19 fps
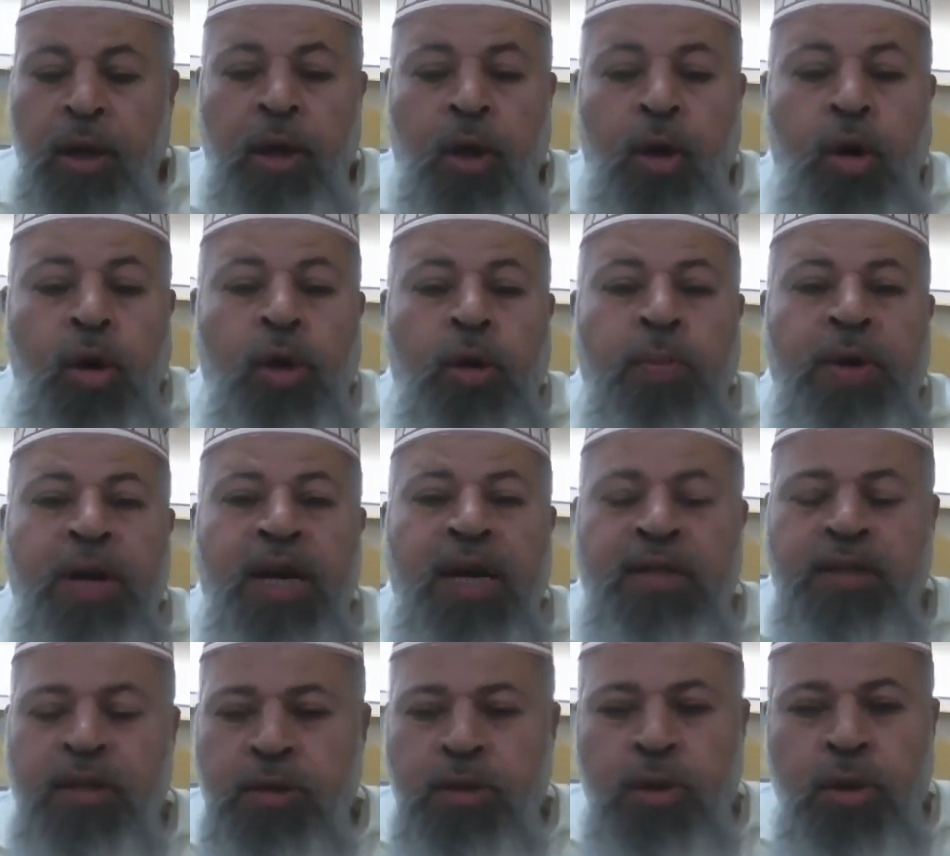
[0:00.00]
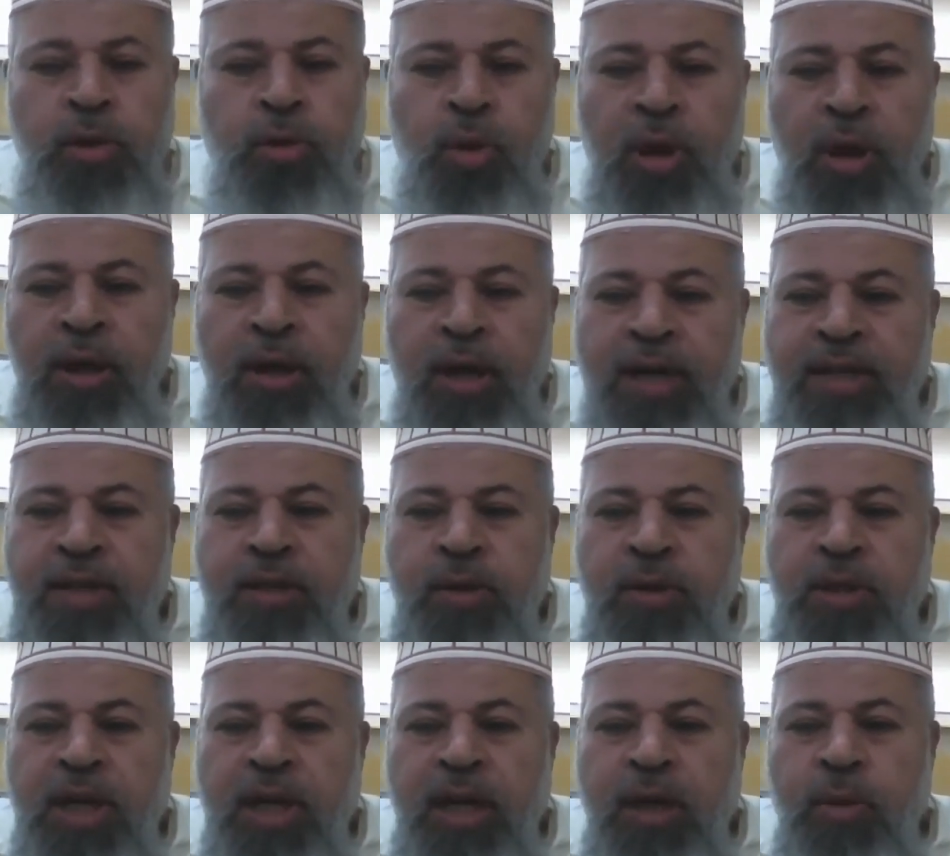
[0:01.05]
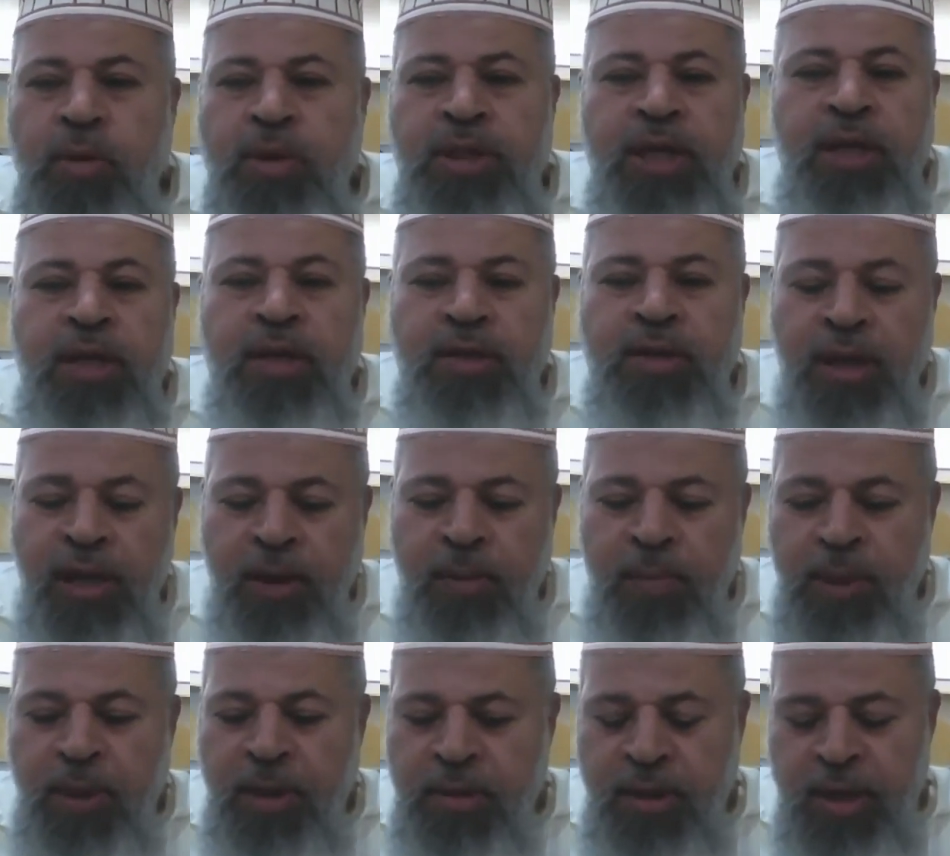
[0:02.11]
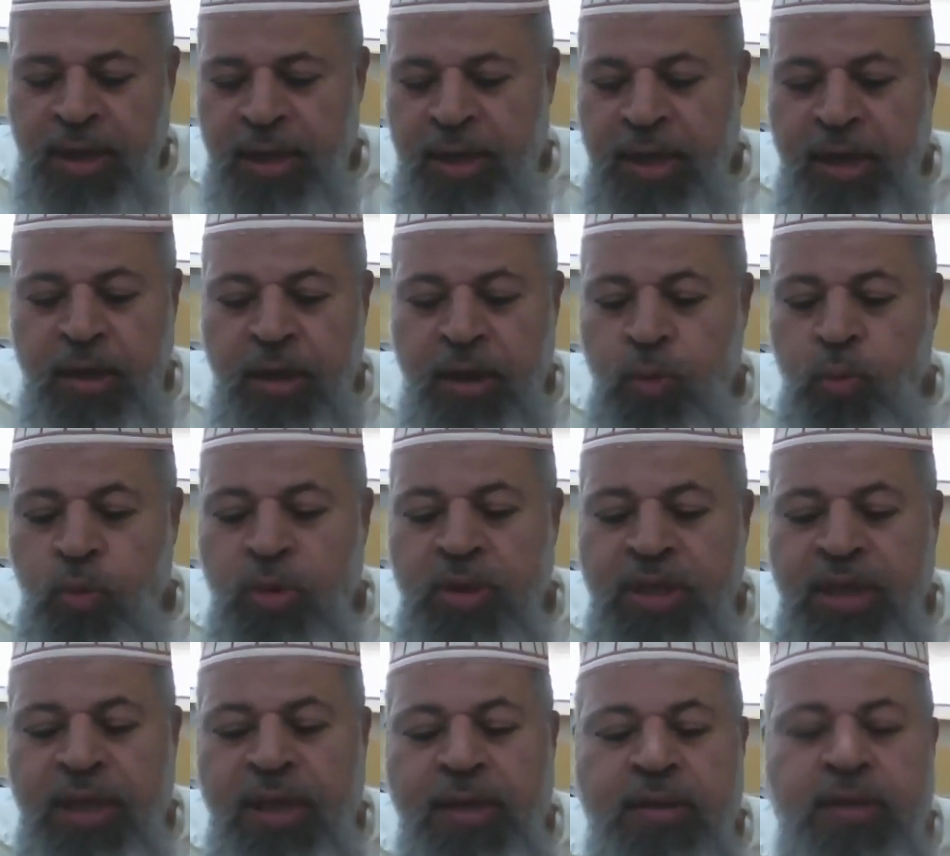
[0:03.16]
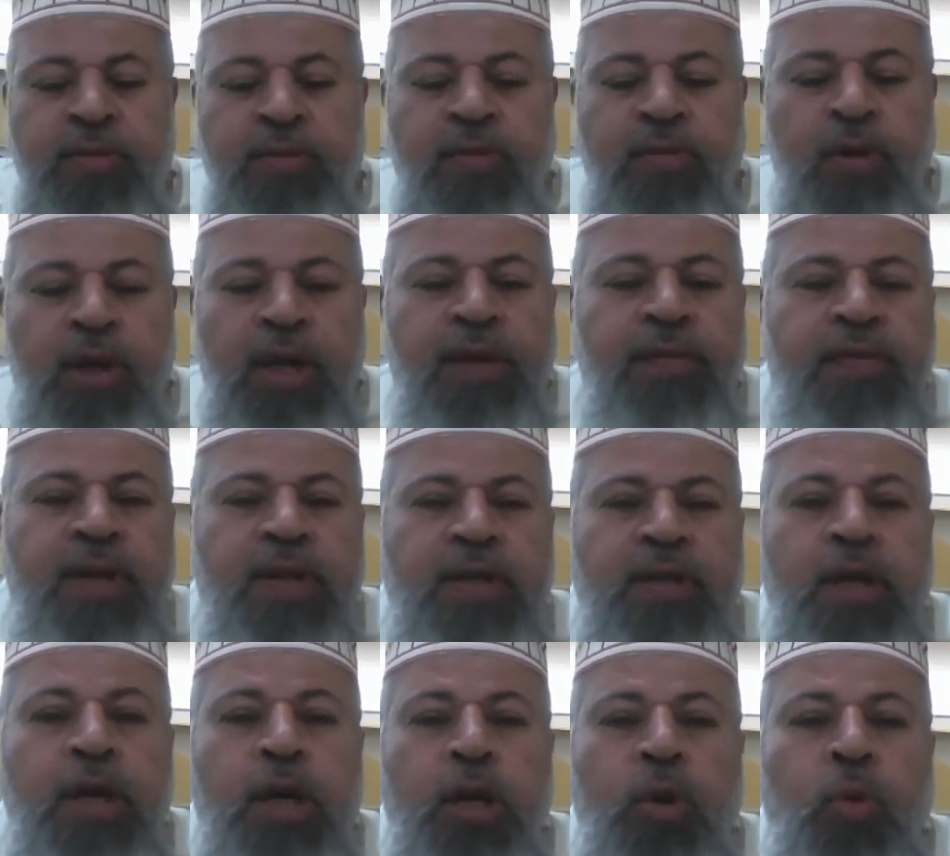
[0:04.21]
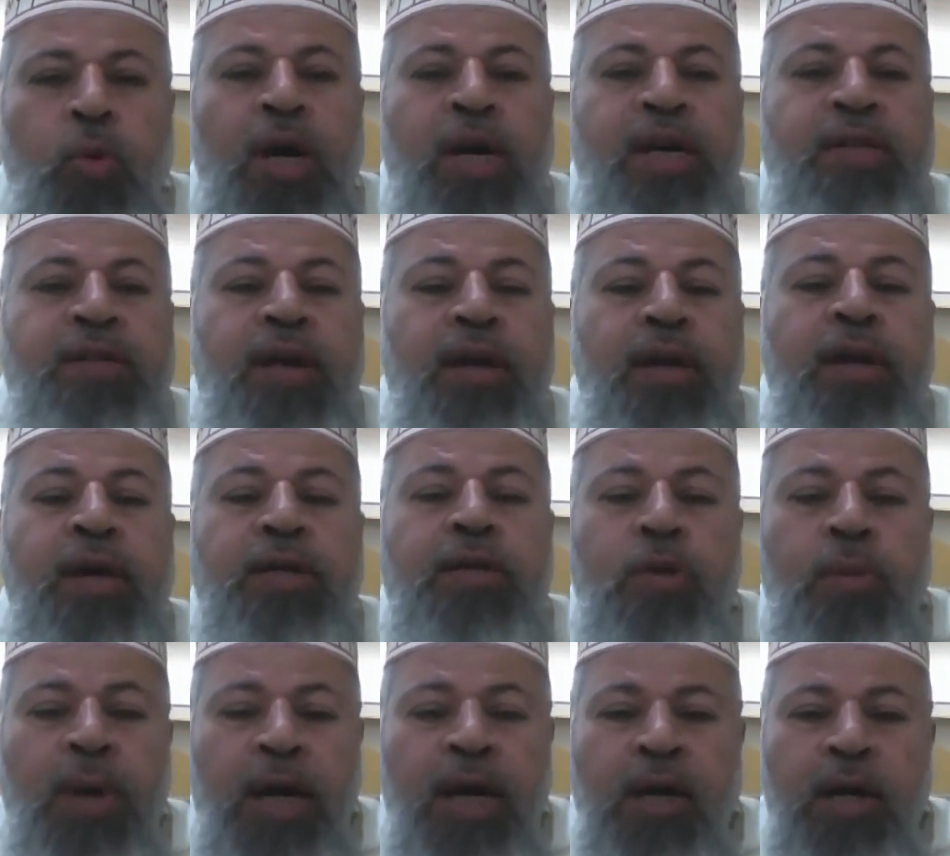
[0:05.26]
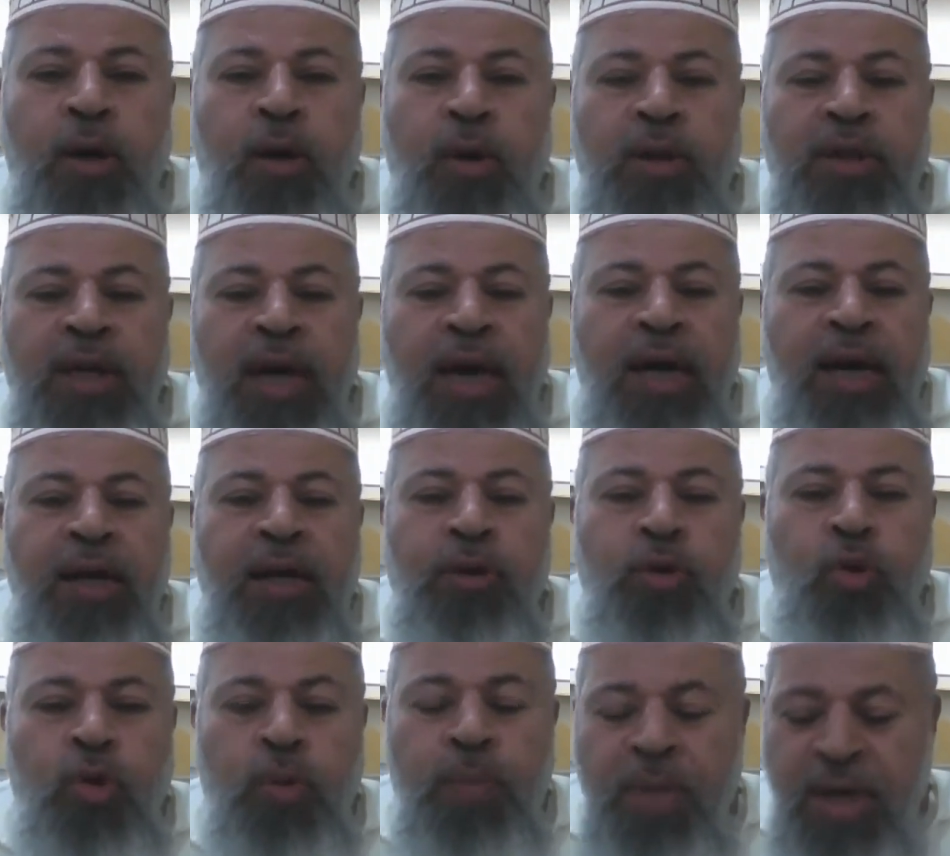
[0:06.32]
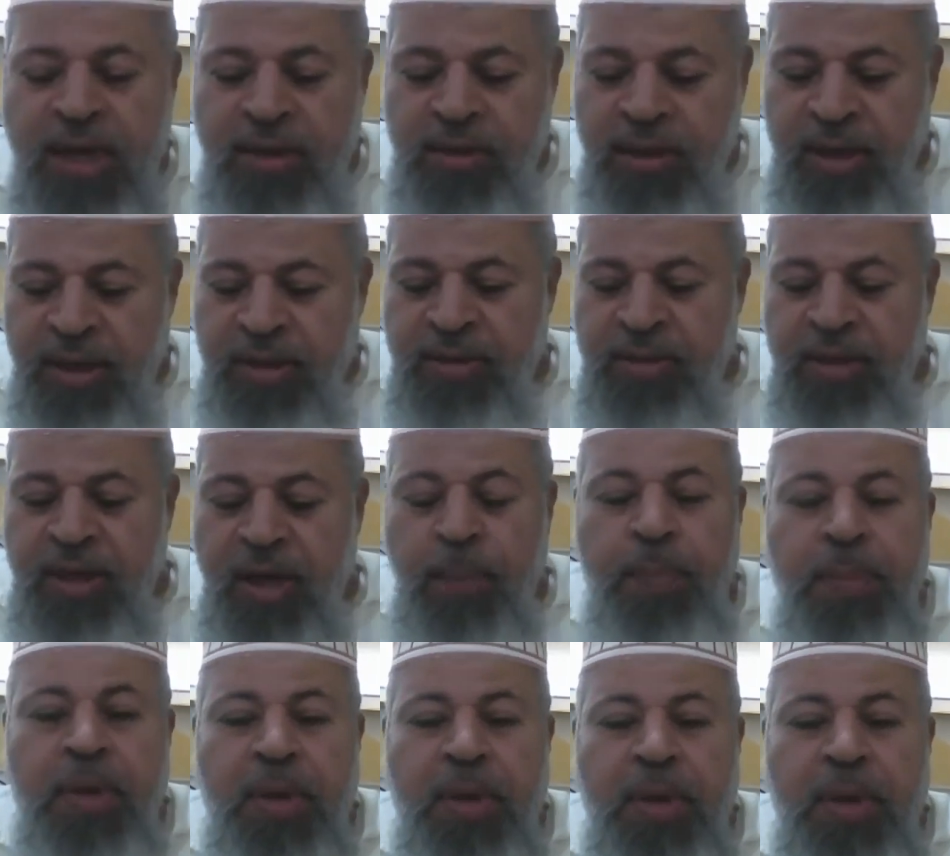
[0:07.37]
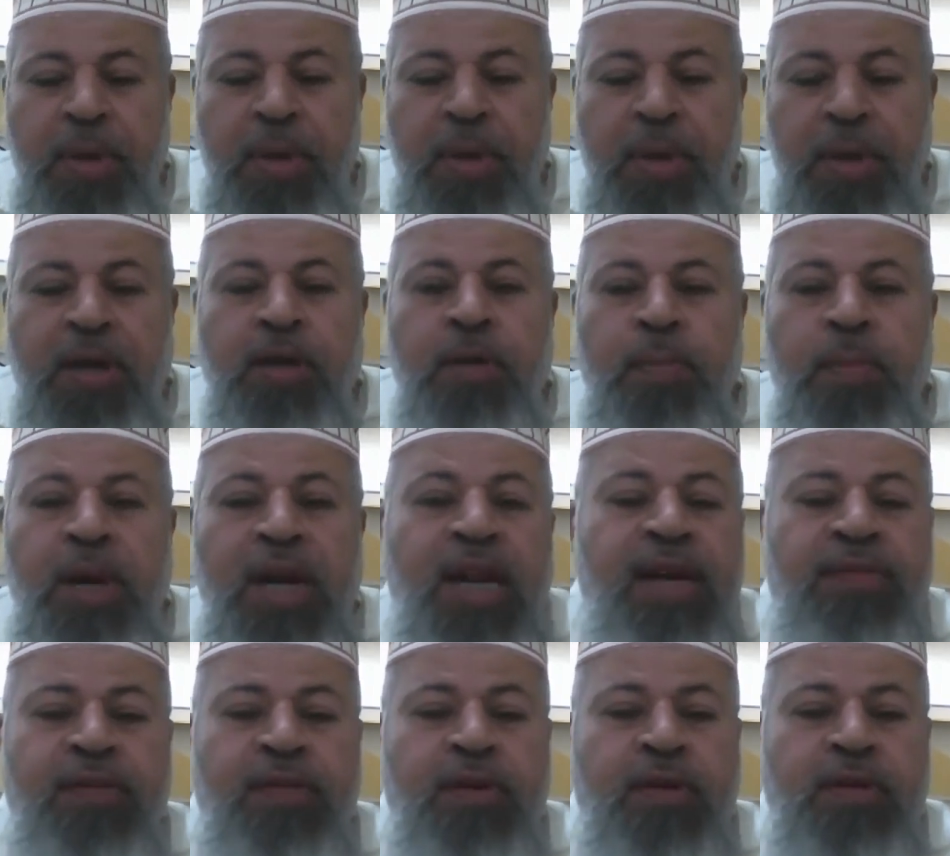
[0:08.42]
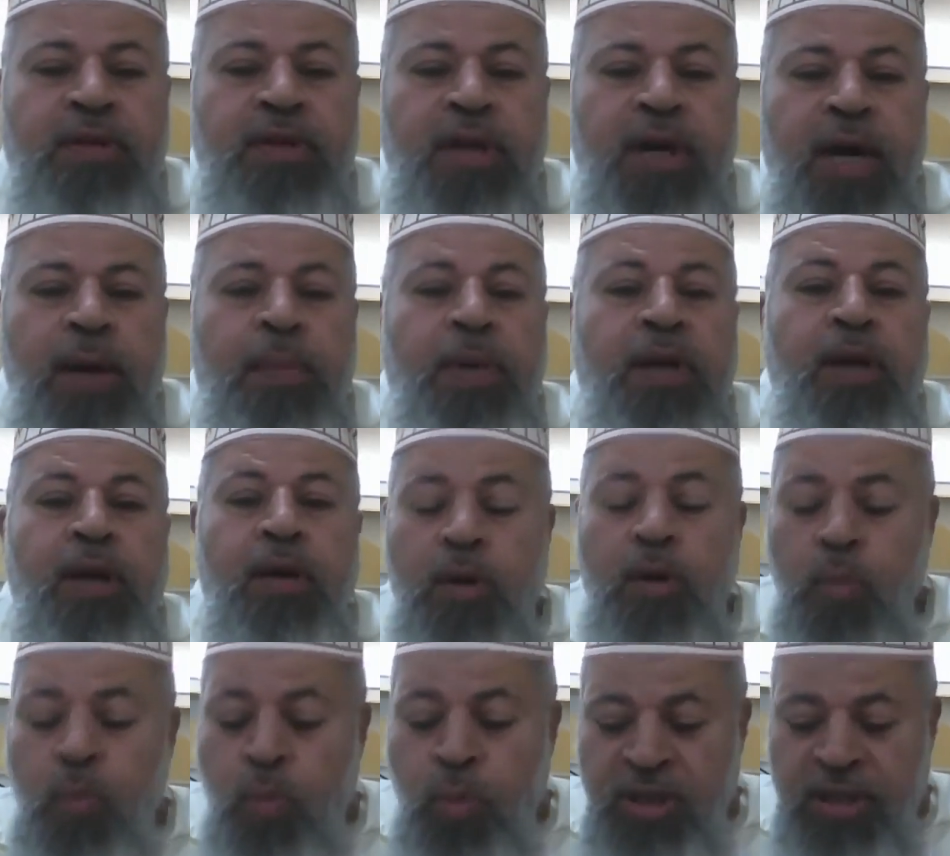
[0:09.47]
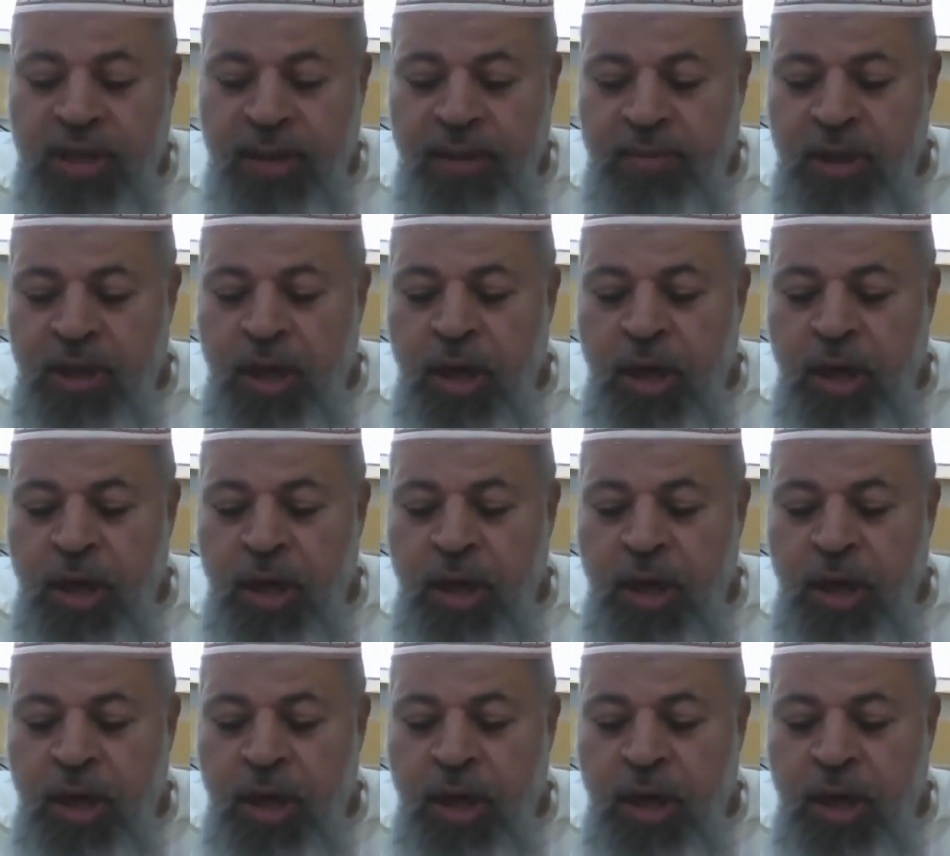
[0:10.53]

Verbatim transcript: All praise is due to Allah Azza wa Jal. We seek His help and, and, and we seek His forgiveness. We ask Allah subhanahu wa ta'ala to make us a better better believers, a better Muslims.